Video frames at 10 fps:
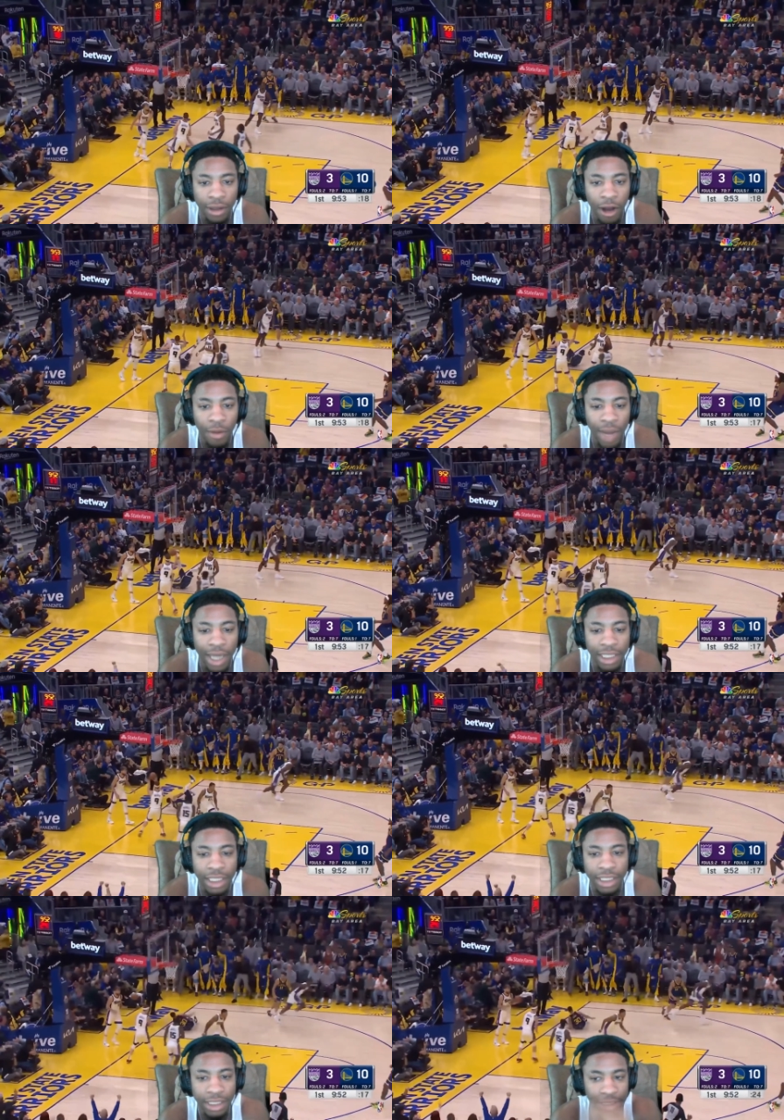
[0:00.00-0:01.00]
Oh my
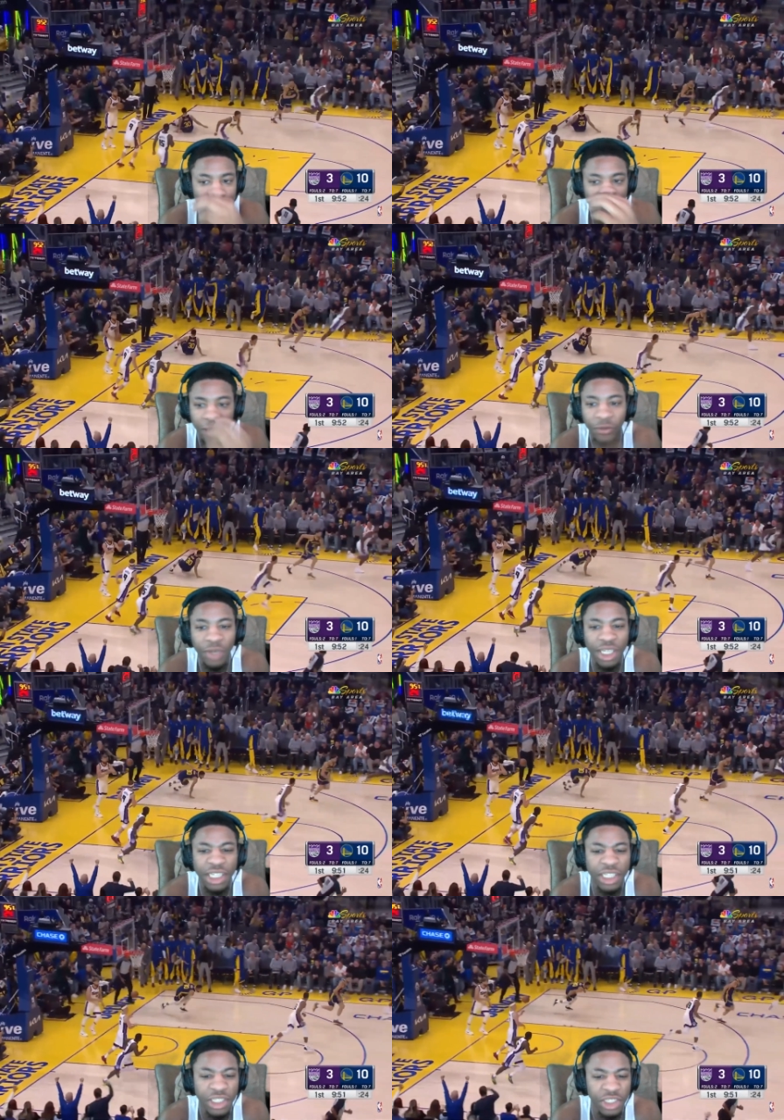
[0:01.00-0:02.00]
goodness, what a
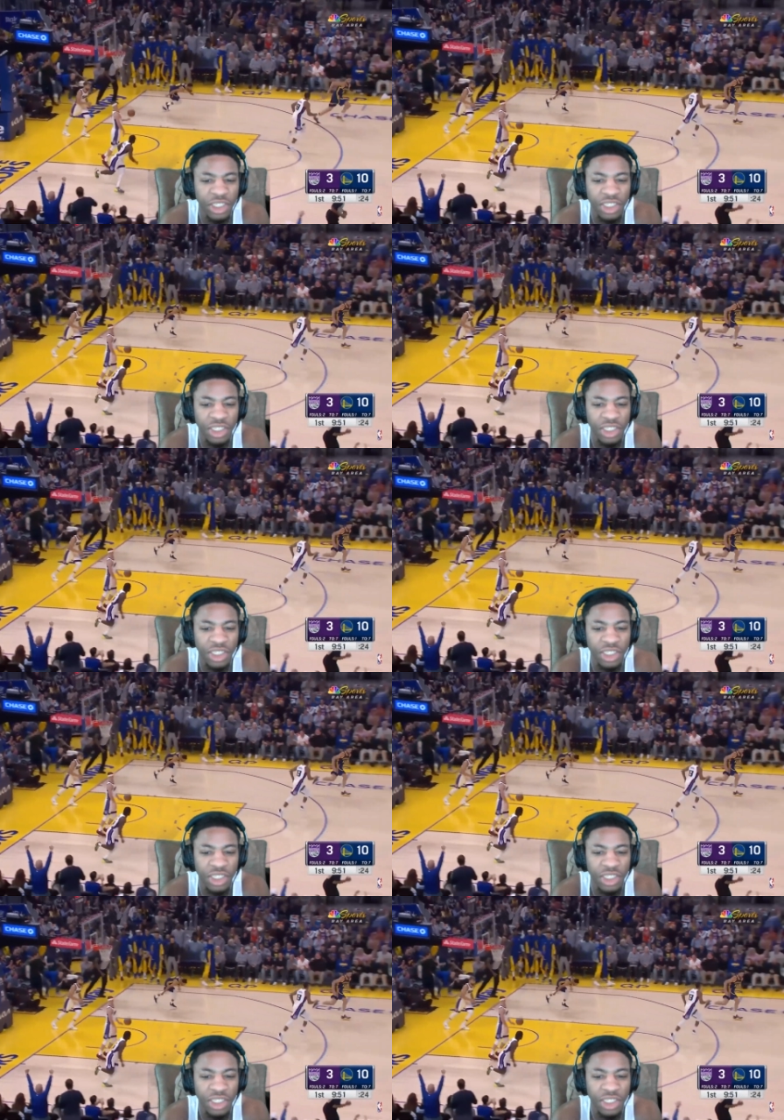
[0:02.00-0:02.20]
finish.